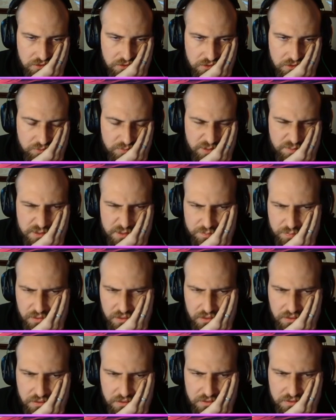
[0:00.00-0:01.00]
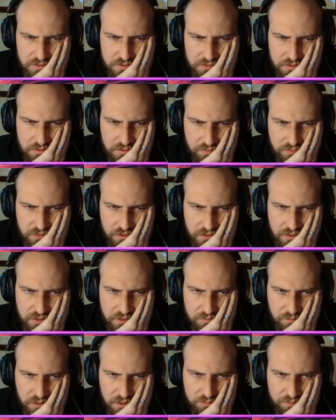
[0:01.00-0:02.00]
Am I misplaying this? I feel like I
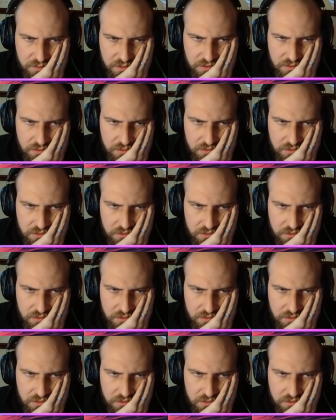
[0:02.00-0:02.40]
might be.